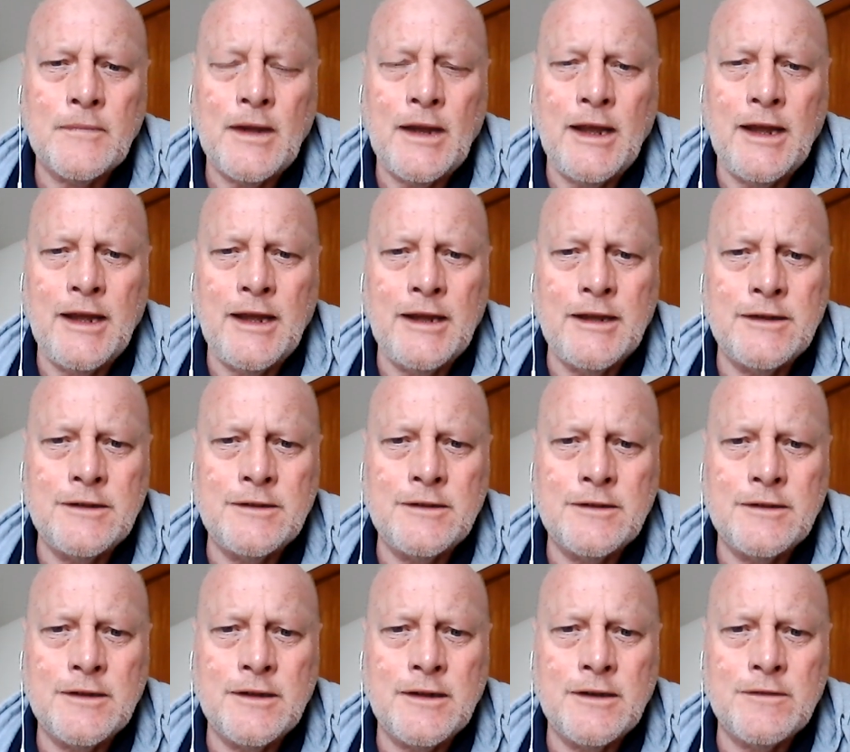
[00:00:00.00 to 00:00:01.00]

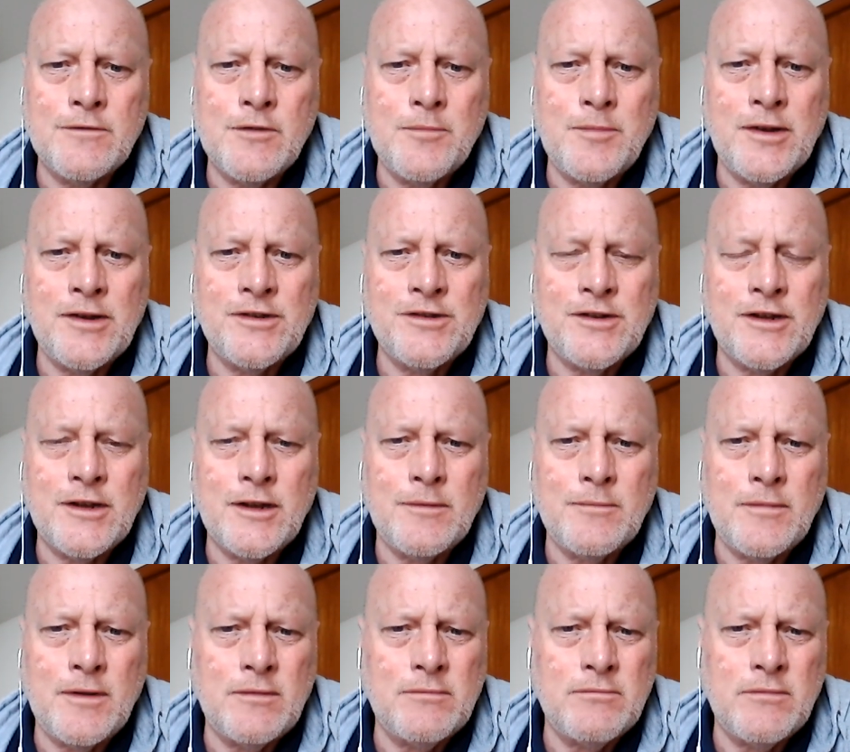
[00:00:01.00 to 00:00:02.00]
And Ramesh said,
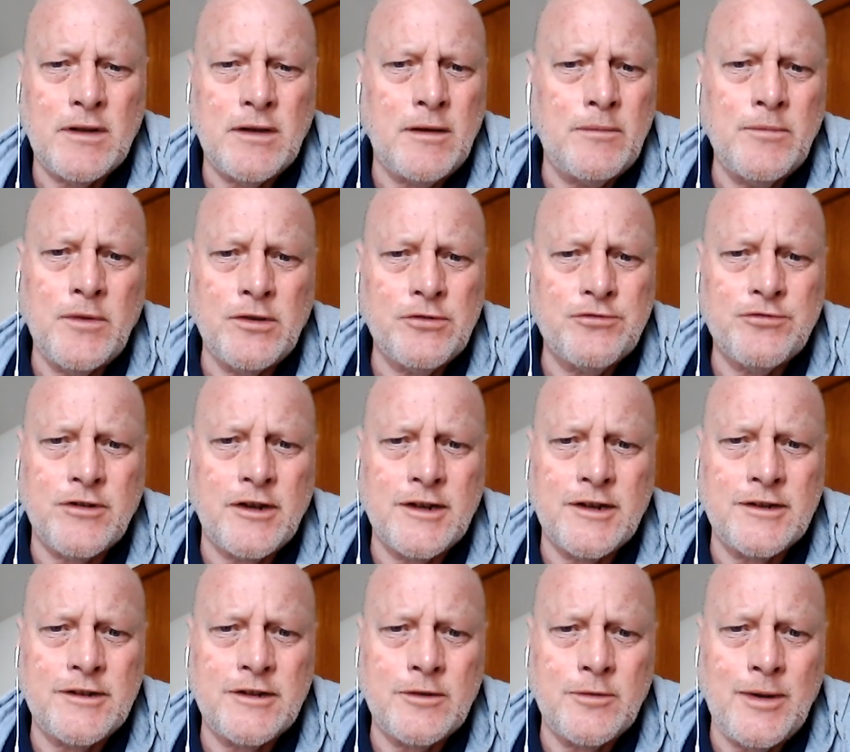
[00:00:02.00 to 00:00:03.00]
I'm not trying
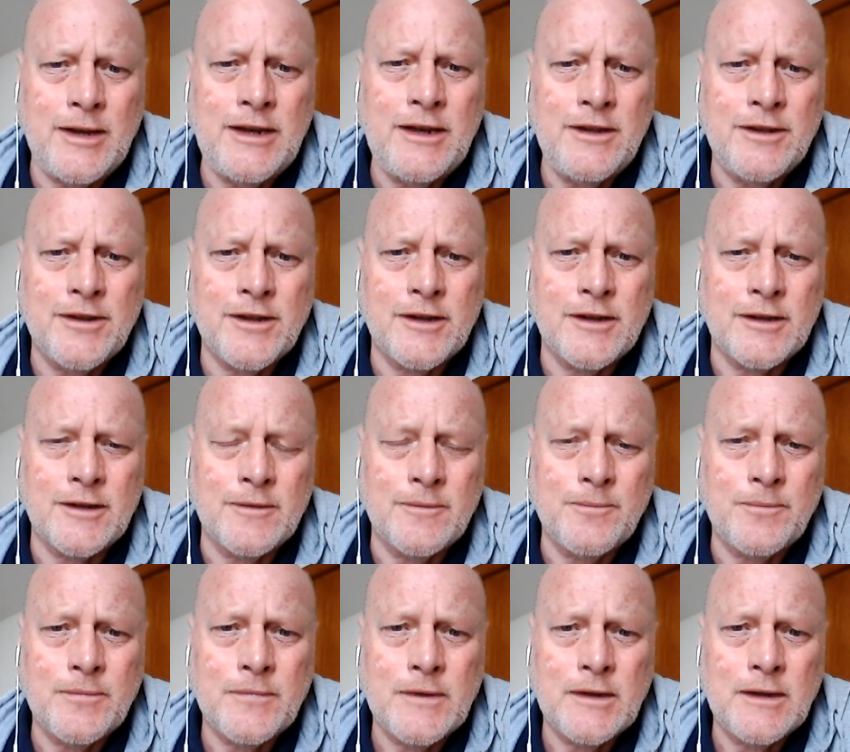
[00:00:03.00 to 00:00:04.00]
to do anything.
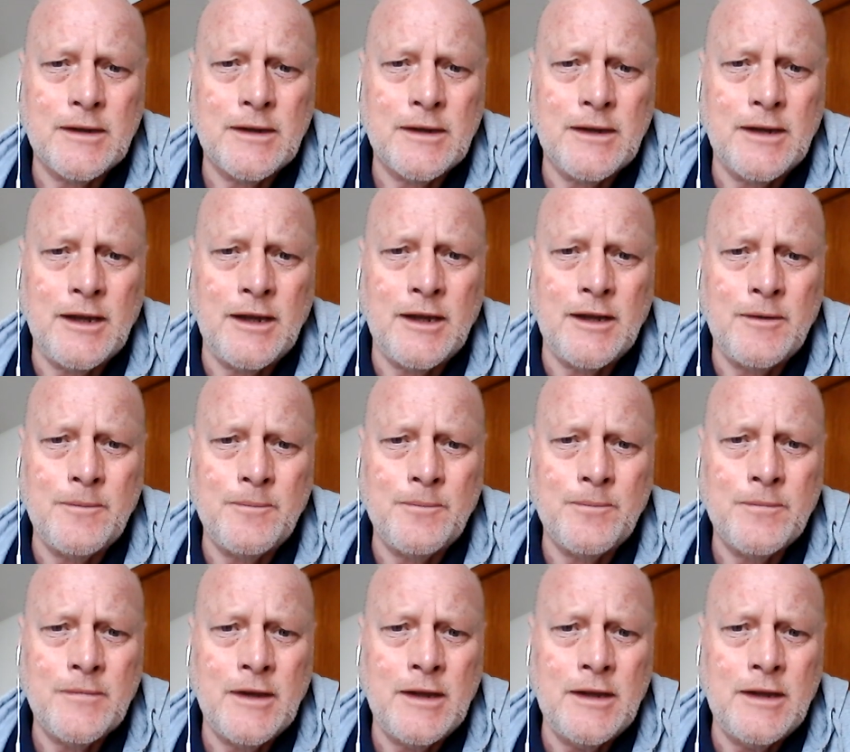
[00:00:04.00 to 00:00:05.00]

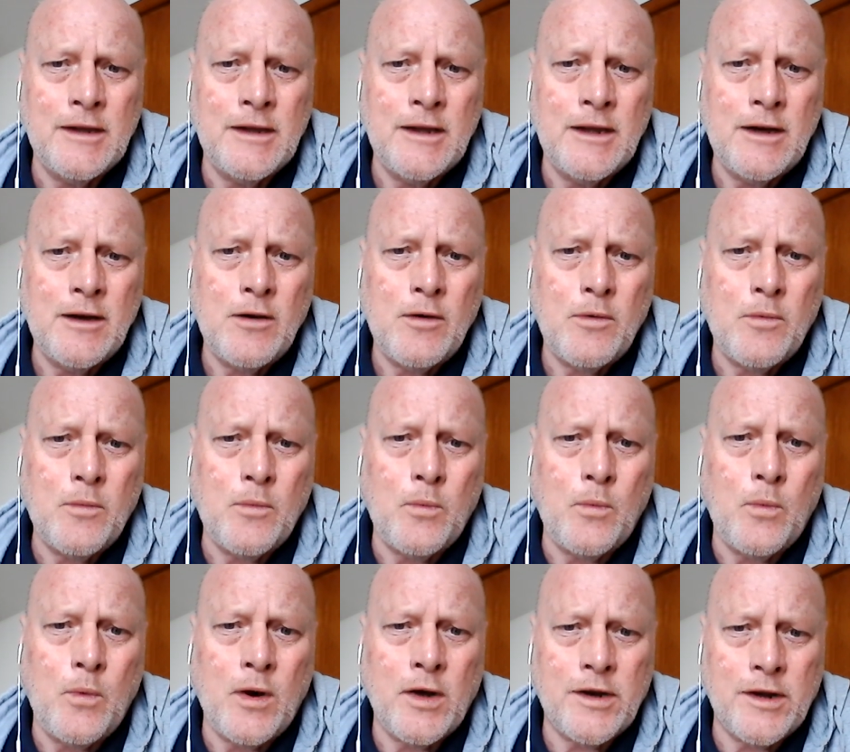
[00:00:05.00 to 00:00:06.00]
Um,
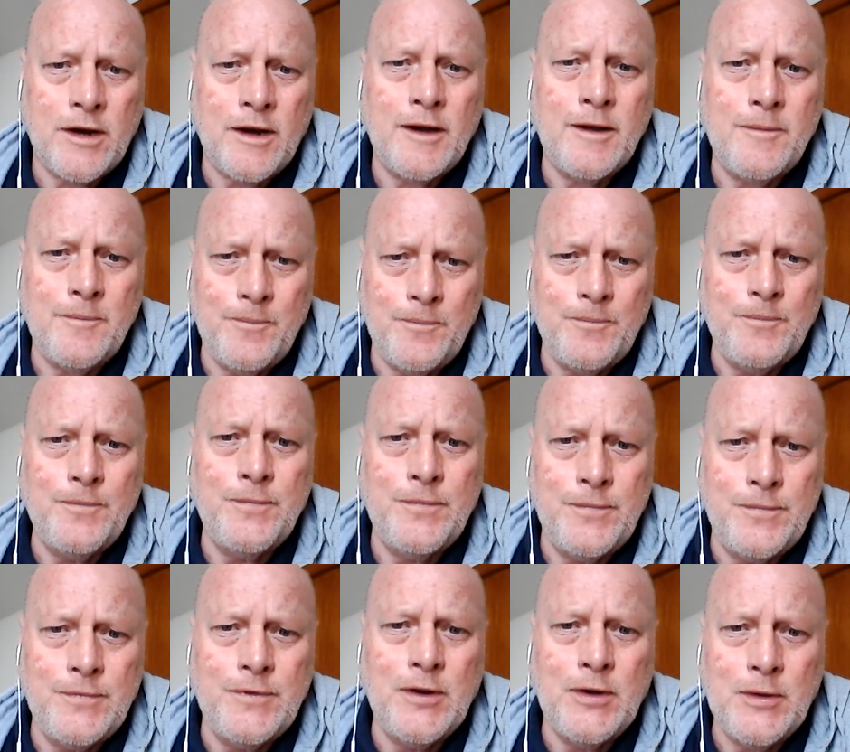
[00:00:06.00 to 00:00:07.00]
what I'm
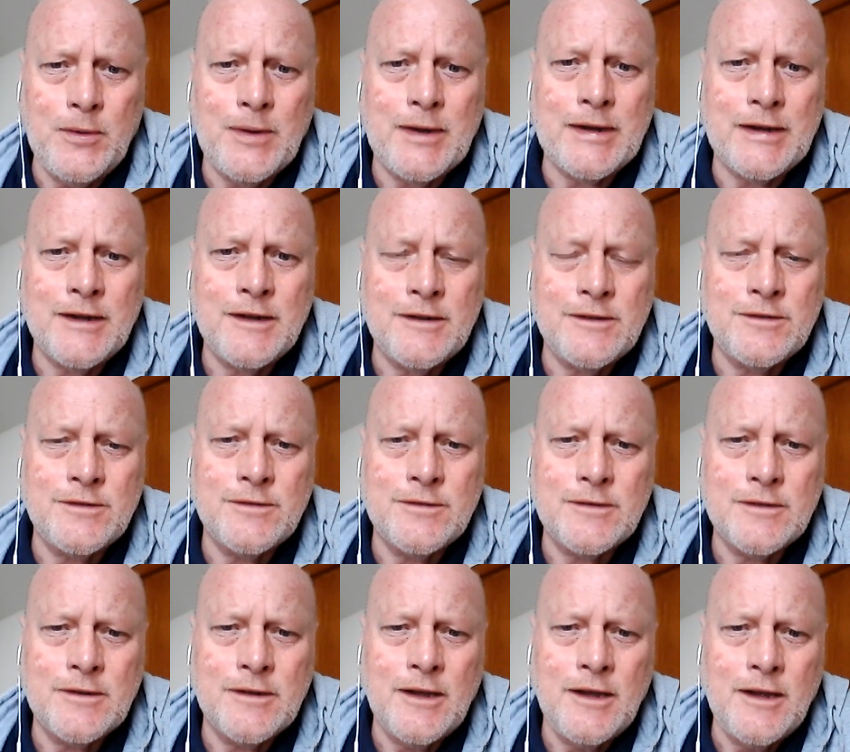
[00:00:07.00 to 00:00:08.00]
doing is
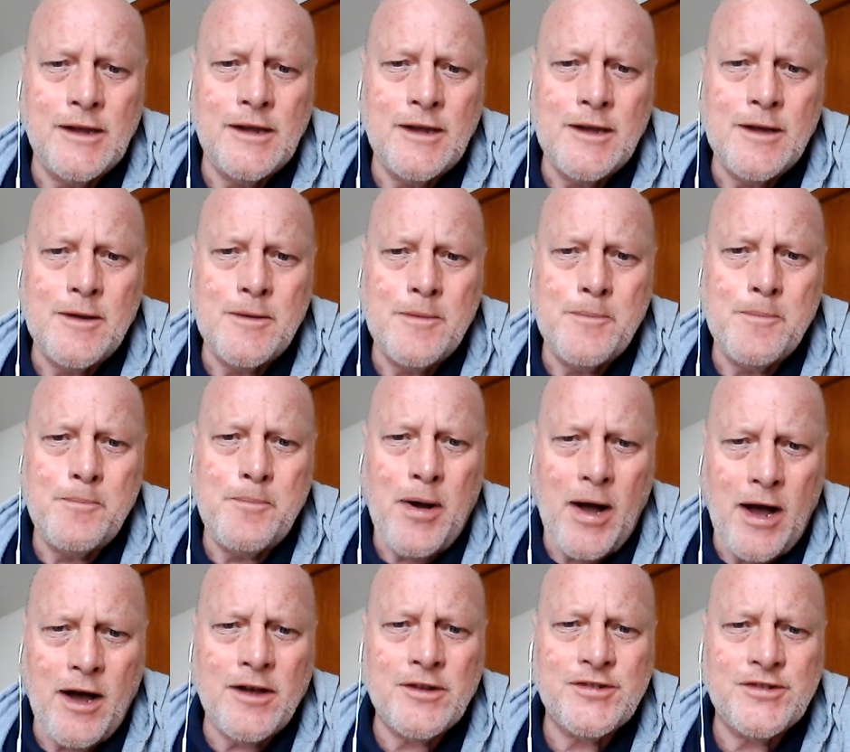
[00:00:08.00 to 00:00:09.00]

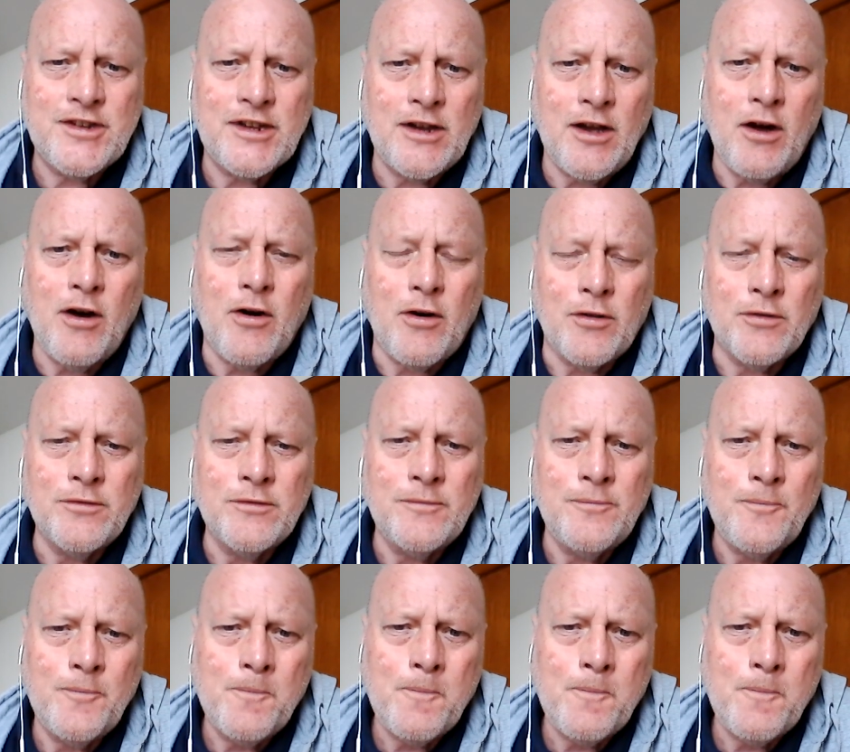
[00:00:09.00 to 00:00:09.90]
passing on